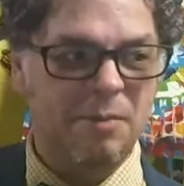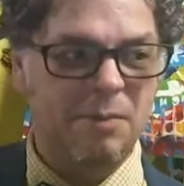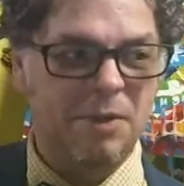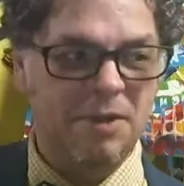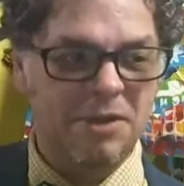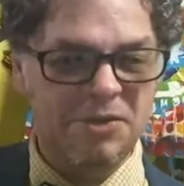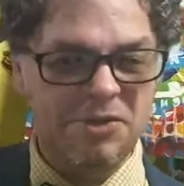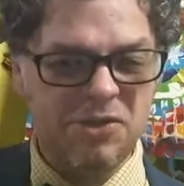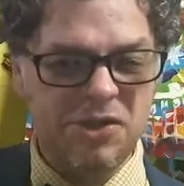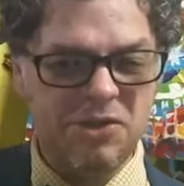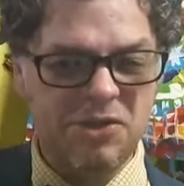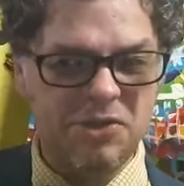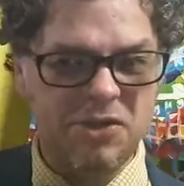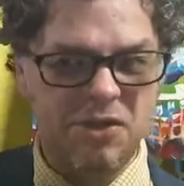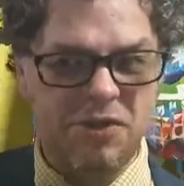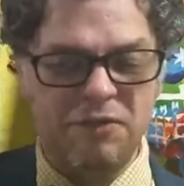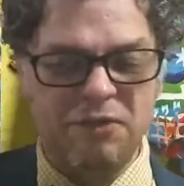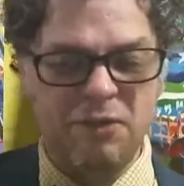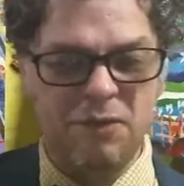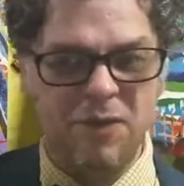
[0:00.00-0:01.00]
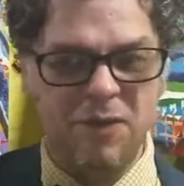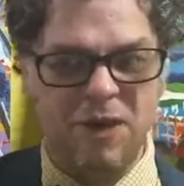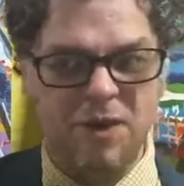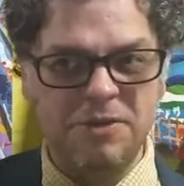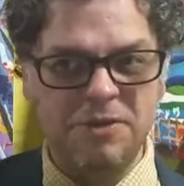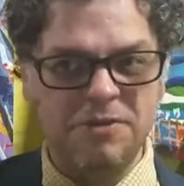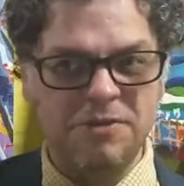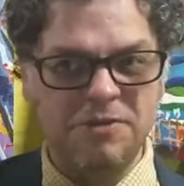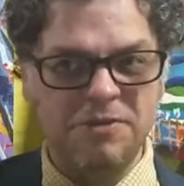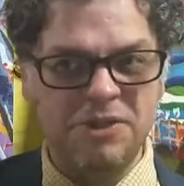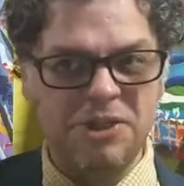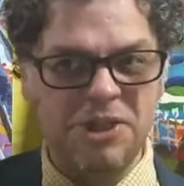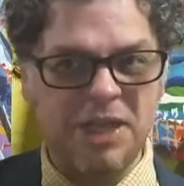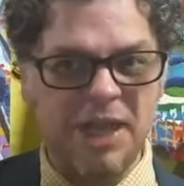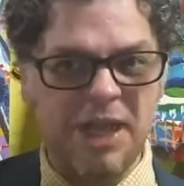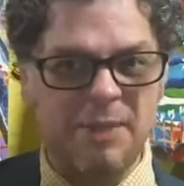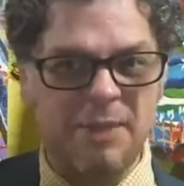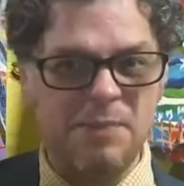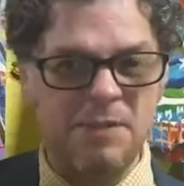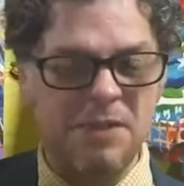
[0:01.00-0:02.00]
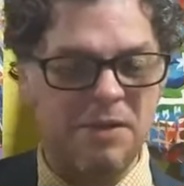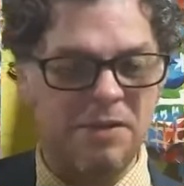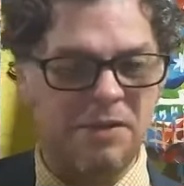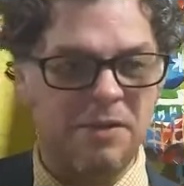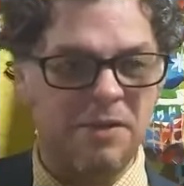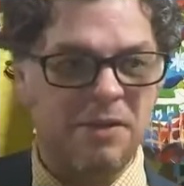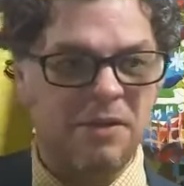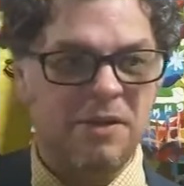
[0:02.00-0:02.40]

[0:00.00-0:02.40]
but there's also a few art shops, and